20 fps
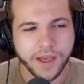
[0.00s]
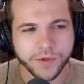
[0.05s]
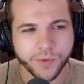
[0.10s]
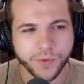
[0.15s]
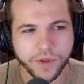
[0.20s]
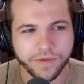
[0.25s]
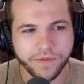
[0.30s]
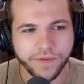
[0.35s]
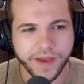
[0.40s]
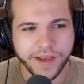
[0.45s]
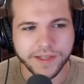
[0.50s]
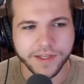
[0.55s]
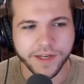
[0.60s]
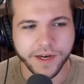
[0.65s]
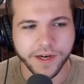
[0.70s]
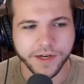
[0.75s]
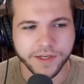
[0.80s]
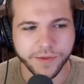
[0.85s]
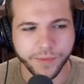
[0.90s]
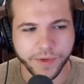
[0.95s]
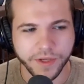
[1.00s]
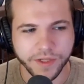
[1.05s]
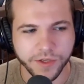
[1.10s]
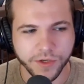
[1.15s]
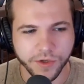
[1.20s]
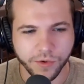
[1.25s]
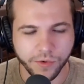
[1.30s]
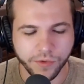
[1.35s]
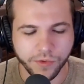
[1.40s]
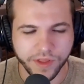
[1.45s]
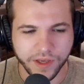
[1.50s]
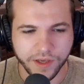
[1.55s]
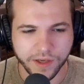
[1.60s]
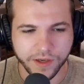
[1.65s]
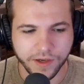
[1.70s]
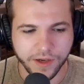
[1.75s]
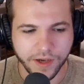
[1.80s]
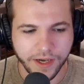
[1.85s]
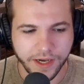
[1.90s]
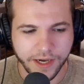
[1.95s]
really fascinating to me too,
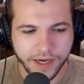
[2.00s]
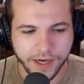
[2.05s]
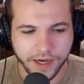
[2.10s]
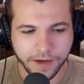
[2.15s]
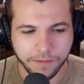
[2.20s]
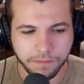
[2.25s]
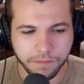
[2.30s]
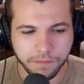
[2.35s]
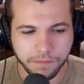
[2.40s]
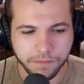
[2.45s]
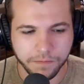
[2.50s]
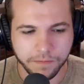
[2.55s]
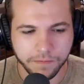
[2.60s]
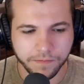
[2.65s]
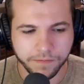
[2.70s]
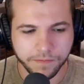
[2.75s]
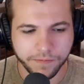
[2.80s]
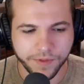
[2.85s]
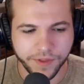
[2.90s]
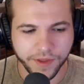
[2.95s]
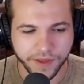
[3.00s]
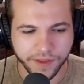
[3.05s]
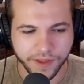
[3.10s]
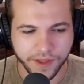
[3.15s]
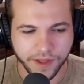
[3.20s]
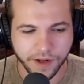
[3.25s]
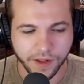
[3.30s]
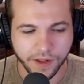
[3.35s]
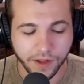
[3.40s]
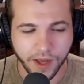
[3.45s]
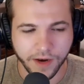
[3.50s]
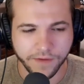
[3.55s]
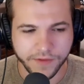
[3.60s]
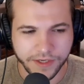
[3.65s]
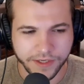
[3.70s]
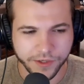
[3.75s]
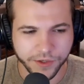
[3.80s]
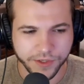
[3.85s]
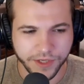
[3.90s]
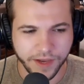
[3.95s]
the thing that a lot of
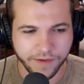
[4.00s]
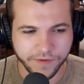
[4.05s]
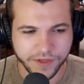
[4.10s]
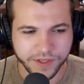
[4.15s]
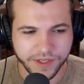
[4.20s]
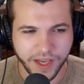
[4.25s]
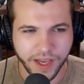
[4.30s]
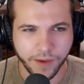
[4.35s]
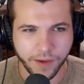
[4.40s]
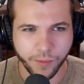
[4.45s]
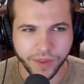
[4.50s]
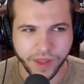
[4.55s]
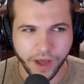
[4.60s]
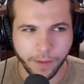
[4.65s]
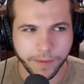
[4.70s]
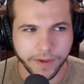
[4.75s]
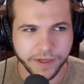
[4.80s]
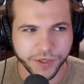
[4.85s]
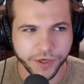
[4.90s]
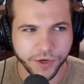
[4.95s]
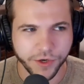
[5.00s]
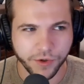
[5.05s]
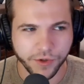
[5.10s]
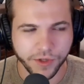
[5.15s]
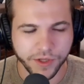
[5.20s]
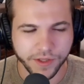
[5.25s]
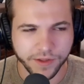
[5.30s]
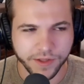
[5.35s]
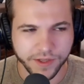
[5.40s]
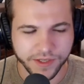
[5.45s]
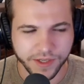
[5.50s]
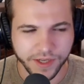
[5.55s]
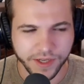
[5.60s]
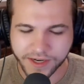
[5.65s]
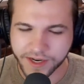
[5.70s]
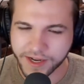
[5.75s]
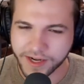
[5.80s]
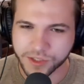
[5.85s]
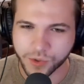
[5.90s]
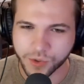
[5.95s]
teachers have to say, and without pigeonholing this
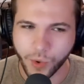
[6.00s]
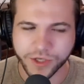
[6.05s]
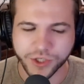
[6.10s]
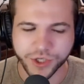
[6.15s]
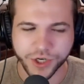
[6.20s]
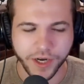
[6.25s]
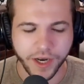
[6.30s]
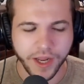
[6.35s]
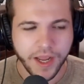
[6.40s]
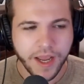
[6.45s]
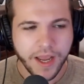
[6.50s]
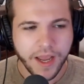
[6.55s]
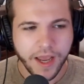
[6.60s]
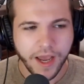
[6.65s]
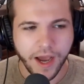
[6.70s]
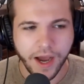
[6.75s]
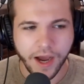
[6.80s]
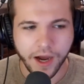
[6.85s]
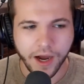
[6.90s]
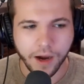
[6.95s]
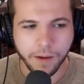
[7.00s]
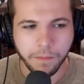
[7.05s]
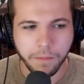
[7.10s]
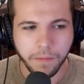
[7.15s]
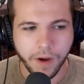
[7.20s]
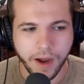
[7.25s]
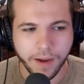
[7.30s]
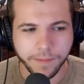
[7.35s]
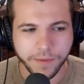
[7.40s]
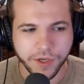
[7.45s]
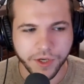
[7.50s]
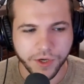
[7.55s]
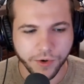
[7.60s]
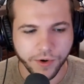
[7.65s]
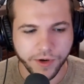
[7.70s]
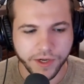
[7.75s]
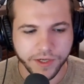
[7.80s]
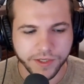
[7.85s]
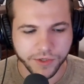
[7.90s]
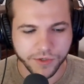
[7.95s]
next question, I'm
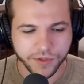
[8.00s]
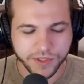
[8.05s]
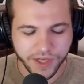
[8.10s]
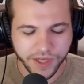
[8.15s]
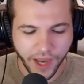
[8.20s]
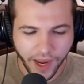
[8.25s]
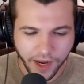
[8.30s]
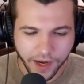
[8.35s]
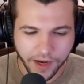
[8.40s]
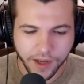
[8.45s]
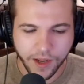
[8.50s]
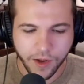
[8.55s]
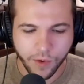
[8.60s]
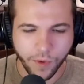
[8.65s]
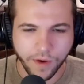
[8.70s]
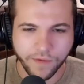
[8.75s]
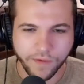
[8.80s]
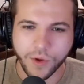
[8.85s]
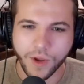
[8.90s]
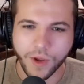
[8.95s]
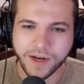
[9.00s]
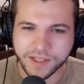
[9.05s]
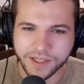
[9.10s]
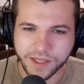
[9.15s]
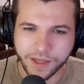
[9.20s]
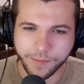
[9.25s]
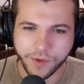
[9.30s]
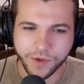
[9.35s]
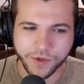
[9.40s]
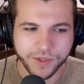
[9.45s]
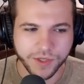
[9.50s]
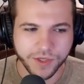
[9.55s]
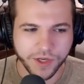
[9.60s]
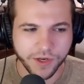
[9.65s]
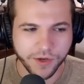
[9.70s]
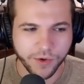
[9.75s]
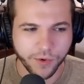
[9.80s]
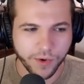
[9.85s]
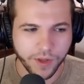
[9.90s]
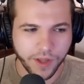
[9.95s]
curious, you said whenever you got to Sam
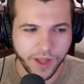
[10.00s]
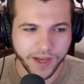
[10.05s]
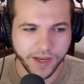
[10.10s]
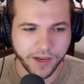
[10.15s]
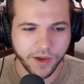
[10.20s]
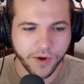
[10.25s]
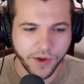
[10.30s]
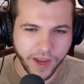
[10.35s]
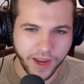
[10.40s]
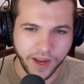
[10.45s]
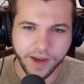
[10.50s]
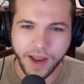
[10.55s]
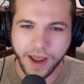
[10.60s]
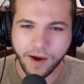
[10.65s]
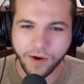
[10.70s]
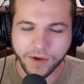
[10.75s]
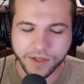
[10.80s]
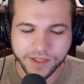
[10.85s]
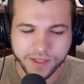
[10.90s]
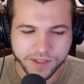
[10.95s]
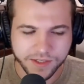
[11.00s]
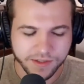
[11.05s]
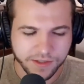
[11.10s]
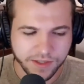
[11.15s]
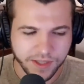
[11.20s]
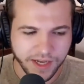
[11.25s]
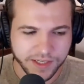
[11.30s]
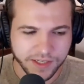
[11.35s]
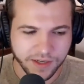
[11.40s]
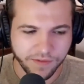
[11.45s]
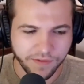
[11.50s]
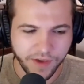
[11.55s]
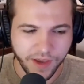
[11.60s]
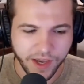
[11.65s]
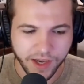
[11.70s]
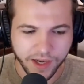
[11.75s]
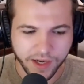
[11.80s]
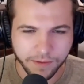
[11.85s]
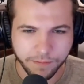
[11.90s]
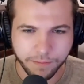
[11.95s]
Houston, you were like, okay, now it's less of
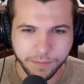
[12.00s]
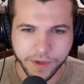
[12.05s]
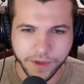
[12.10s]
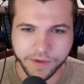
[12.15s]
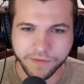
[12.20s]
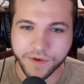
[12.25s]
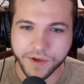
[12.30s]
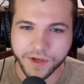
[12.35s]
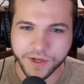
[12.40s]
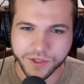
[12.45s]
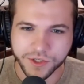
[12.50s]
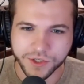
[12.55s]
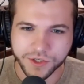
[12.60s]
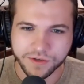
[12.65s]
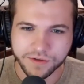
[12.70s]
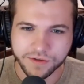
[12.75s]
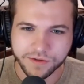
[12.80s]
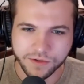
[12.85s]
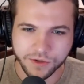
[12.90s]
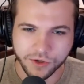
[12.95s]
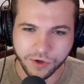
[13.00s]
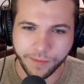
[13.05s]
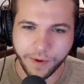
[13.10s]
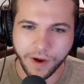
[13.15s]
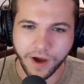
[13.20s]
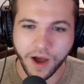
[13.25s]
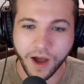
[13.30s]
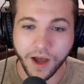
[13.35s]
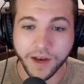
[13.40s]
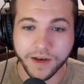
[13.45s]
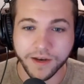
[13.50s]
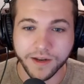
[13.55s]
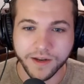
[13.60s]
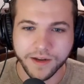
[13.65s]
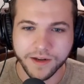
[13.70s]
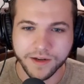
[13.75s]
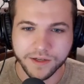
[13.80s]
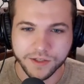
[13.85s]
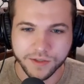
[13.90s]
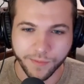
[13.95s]
a big fish, little pond,
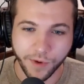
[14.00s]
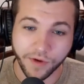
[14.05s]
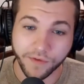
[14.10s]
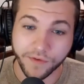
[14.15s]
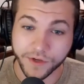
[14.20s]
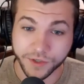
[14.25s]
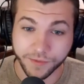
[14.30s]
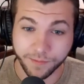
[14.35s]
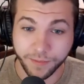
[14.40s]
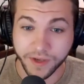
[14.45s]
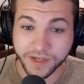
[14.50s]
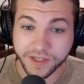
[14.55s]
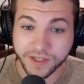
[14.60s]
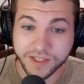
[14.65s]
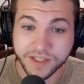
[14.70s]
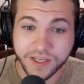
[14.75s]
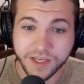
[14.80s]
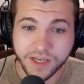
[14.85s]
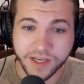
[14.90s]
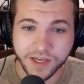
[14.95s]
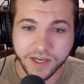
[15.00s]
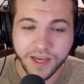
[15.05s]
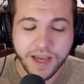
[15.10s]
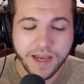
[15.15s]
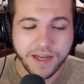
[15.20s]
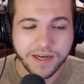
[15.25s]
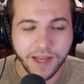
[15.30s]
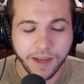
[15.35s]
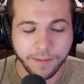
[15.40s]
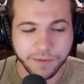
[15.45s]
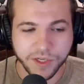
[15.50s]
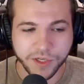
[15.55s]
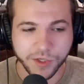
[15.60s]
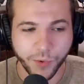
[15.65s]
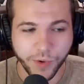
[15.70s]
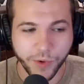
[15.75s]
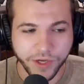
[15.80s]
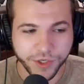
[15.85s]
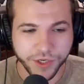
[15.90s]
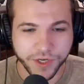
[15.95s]
small fish, big sea type
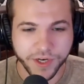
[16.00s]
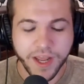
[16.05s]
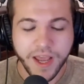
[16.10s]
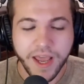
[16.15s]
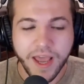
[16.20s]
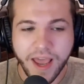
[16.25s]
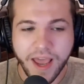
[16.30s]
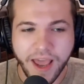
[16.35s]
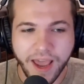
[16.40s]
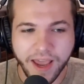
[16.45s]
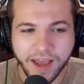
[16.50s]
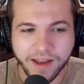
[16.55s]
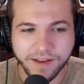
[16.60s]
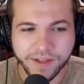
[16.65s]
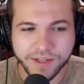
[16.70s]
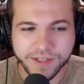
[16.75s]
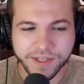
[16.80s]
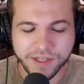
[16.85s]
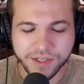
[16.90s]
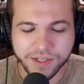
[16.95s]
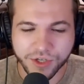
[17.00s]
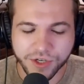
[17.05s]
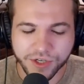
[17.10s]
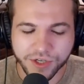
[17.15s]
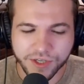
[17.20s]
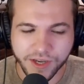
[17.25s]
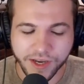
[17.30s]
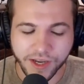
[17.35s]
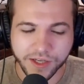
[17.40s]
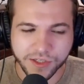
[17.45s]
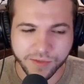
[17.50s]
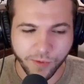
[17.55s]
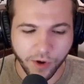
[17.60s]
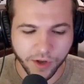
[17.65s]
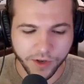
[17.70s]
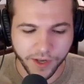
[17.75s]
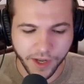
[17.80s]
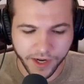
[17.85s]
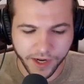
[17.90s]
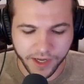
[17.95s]
situation. And this is just like a
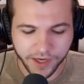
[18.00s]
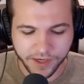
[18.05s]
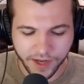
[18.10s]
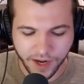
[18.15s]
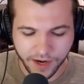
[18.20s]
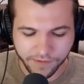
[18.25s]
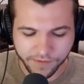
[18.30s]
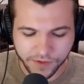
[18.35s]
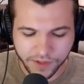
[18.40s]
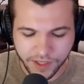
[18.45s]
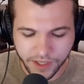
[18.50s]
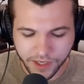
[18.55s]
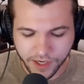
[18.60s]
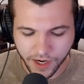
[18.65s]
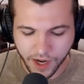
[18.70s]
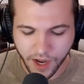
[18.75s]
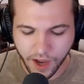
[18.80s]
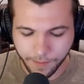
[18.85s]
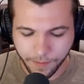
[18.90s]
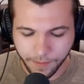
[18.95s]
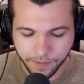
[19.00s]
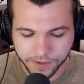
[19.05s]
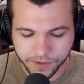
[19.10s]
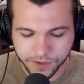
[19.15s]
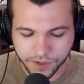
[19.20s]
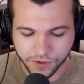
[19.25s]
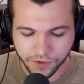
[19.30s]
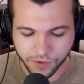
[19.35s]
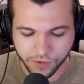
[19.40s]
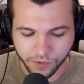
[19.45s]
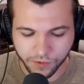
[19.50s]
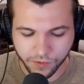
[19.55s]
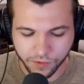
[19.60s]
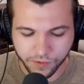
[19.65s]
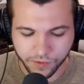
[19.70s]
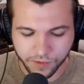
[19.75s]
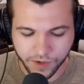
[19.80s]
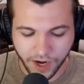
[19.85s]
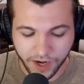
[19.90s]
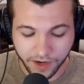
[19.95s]
small nugget kind of leading up
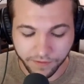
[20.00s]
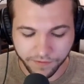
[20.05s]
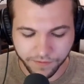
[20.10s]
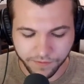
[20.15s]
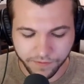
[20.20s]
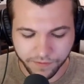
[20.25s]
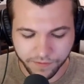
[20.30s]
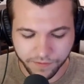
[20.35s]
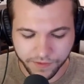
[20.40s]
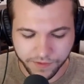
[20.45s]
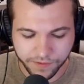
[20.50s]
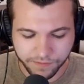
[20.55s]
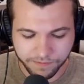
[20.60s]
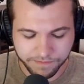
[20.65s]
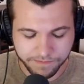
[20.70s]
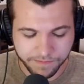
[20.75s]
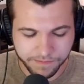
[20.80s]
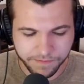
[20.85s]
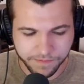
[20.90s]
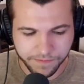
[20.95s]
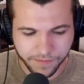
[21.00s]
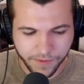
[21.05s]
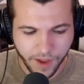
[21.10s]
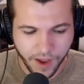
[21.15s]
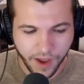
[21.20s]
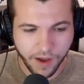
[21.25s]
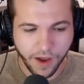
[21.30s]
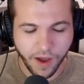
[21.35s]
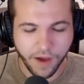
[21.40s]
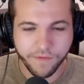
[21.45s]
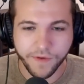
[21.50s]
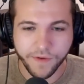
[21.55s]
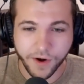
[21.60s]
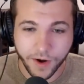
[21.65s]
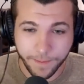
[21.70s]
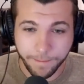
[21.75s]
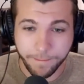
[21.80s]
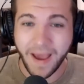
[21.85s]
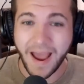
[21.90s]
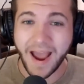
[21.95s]
to kind of a
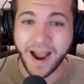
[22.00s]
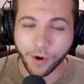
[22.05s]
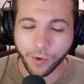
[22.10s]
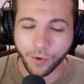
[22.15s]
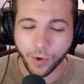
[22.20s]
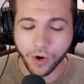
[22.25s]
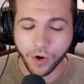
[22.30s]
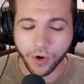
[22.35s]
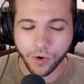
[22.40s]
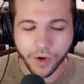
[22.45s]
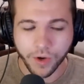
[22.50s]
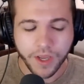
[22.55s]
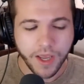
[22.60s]
very macro